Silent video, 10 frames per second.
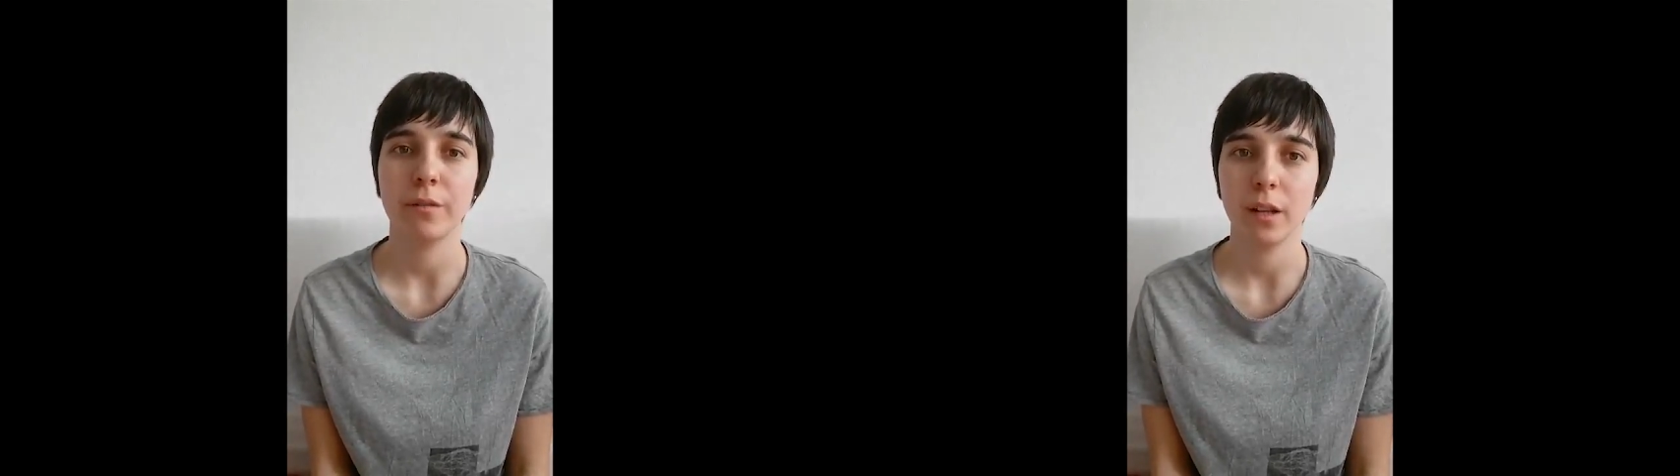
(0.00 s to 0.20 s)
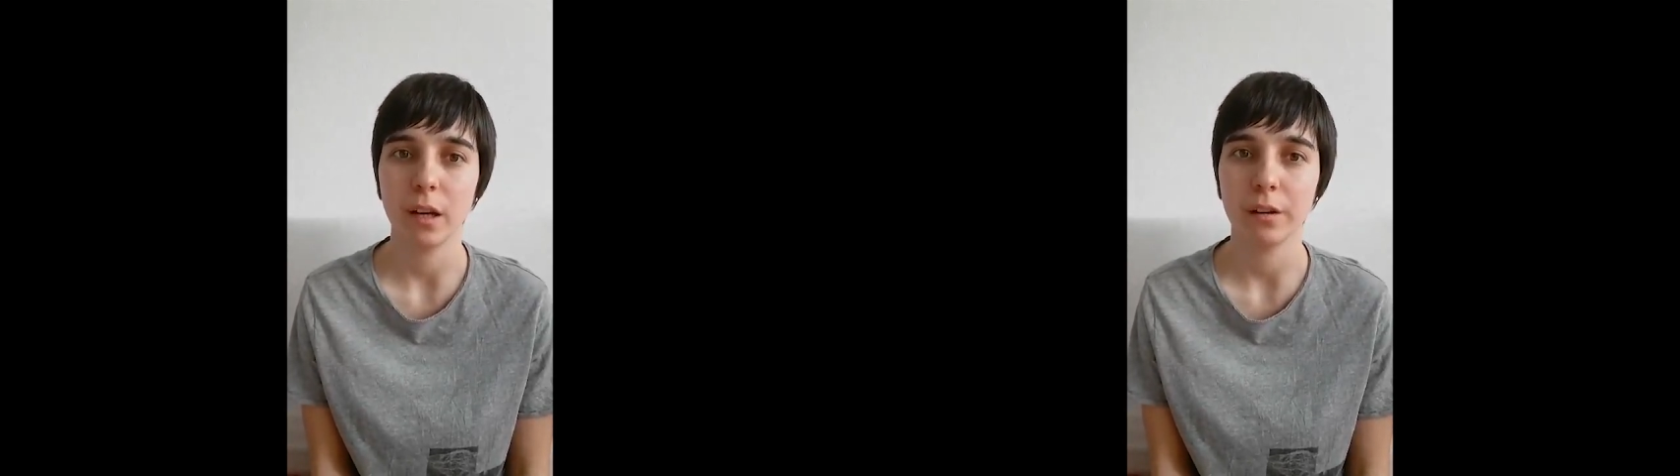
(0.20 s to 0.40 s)

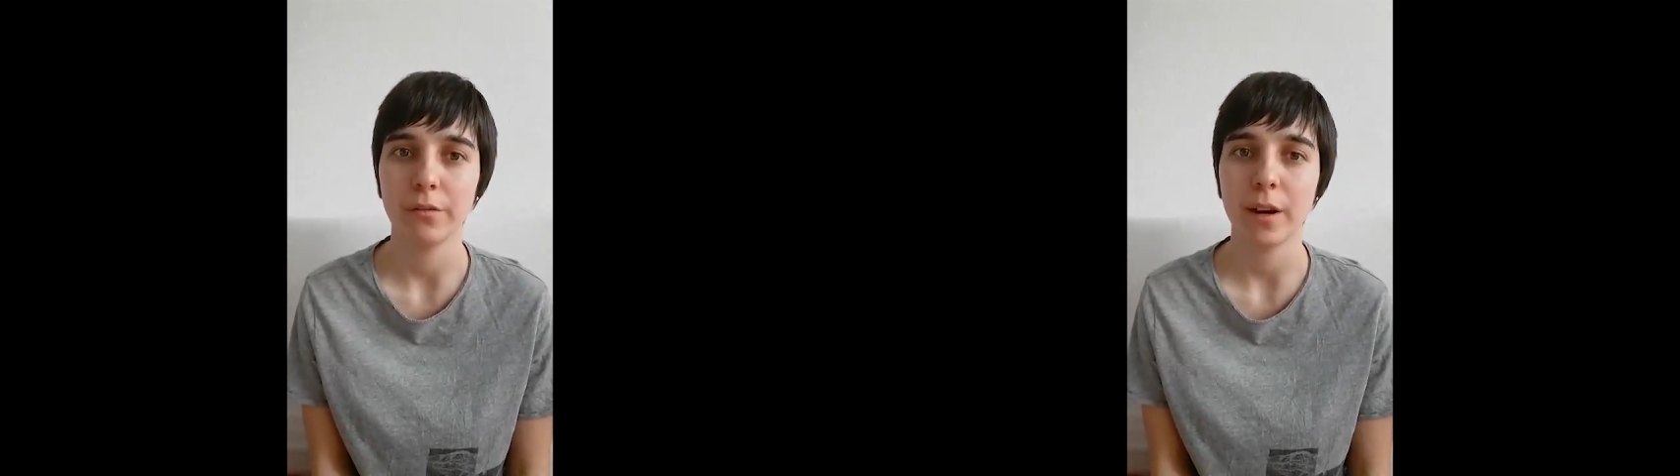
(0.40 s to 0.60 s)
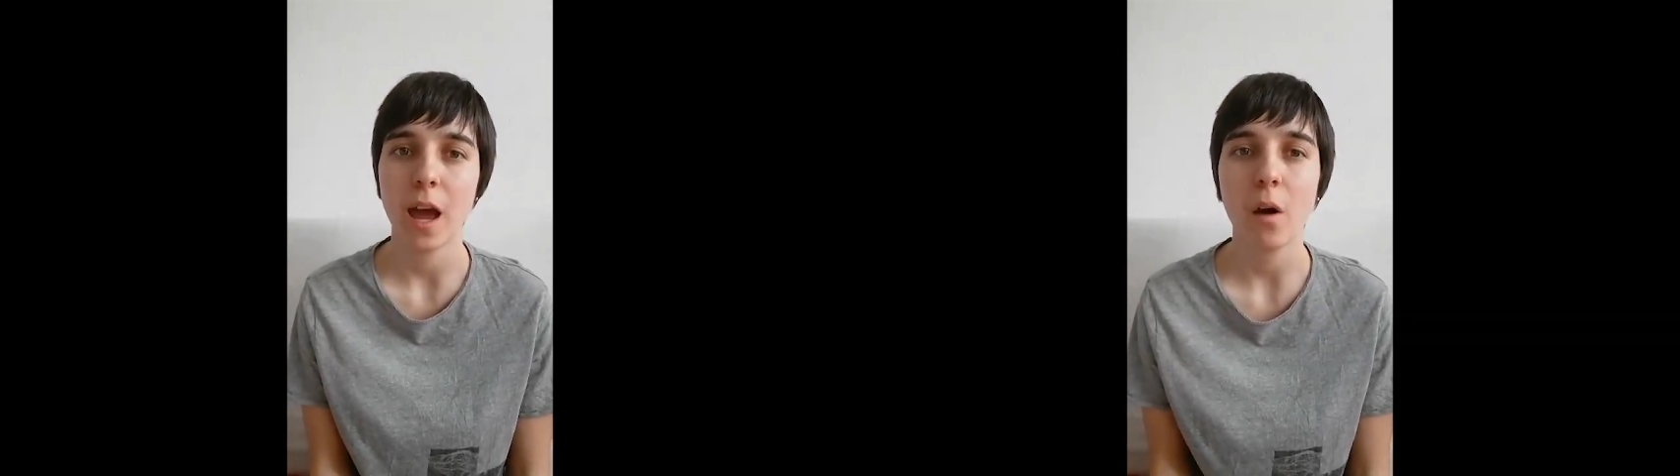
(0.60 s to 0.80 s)
of
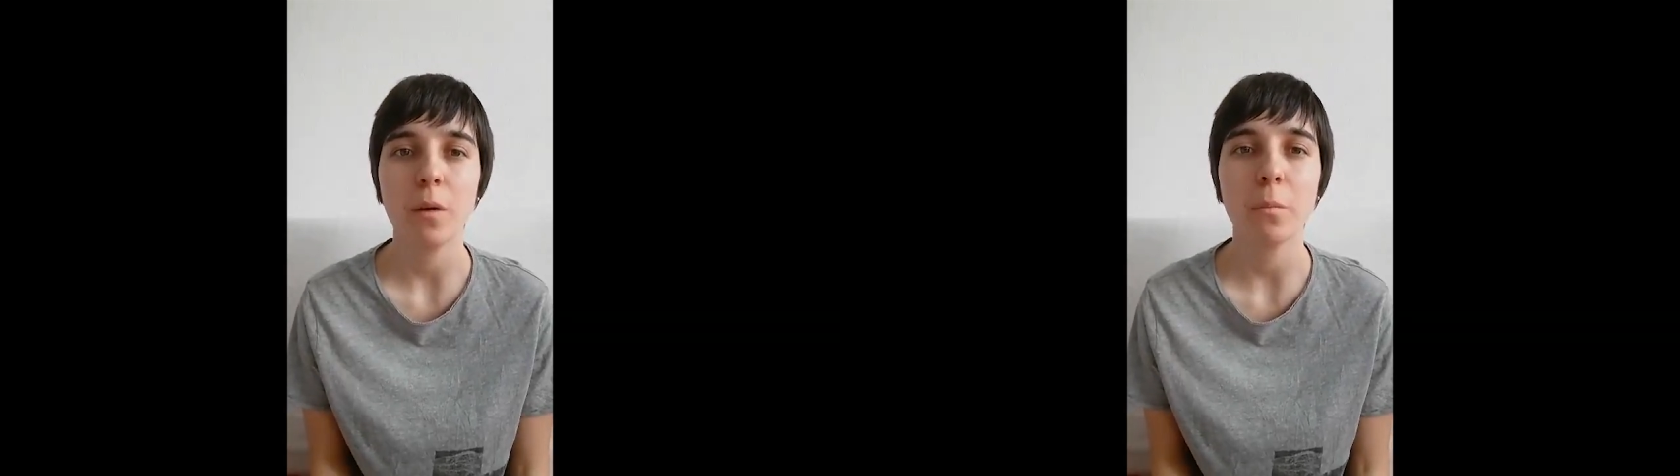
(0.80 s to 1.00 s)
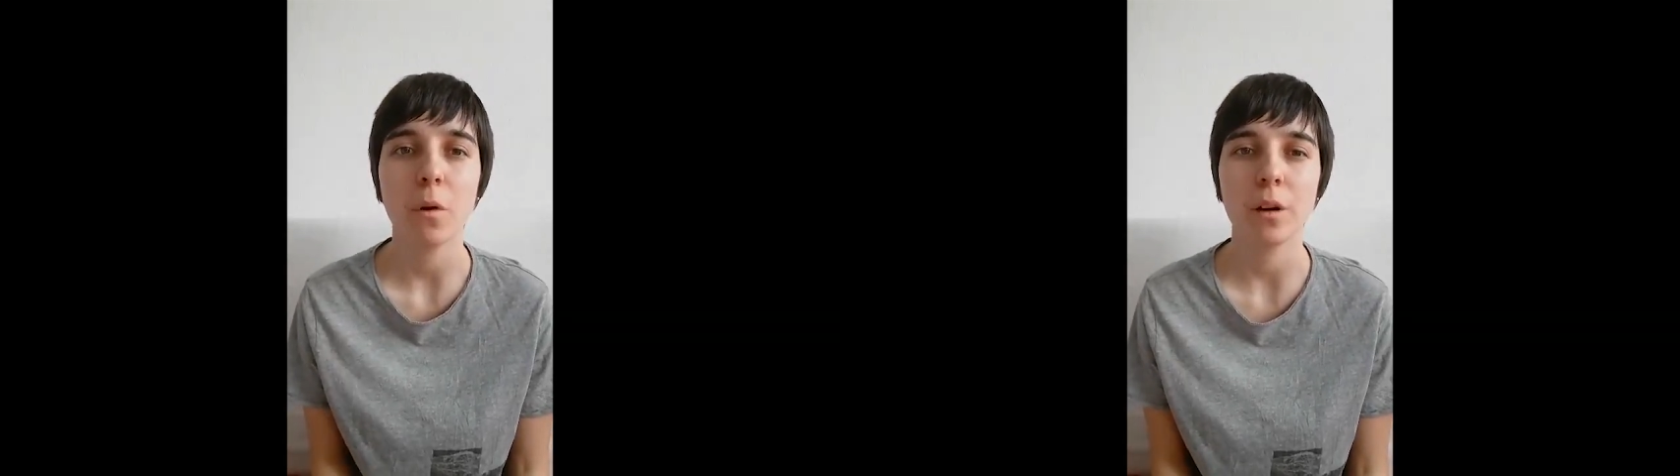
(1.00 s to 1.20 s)
love and how
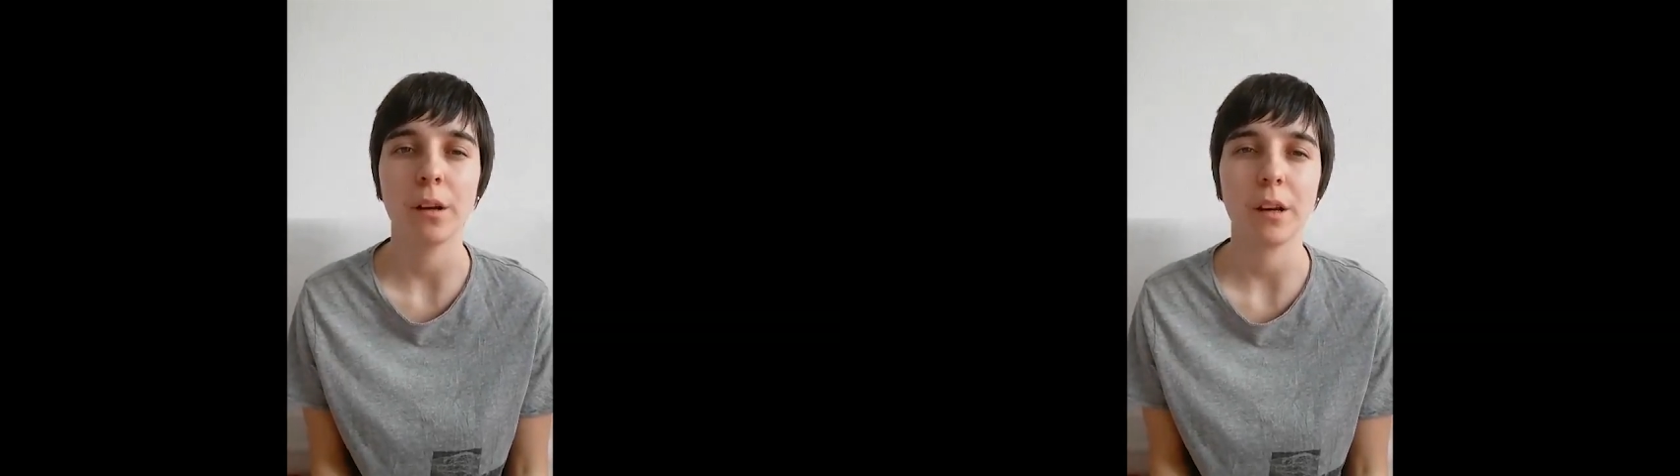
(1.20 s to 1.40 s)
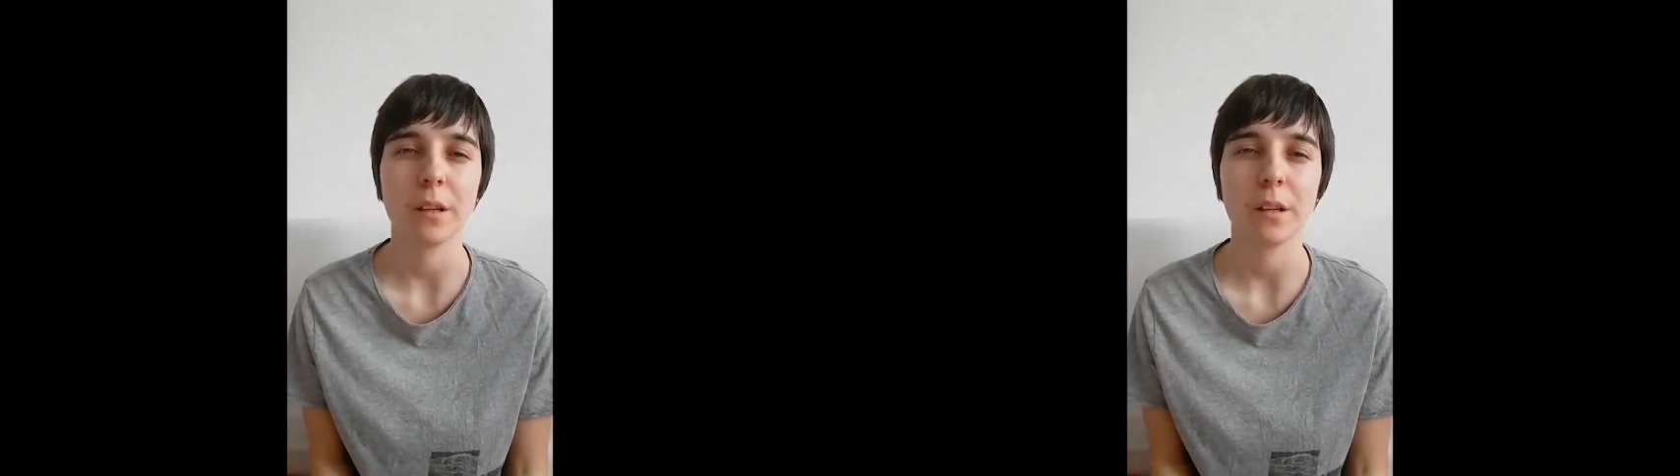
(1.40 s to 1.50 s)
important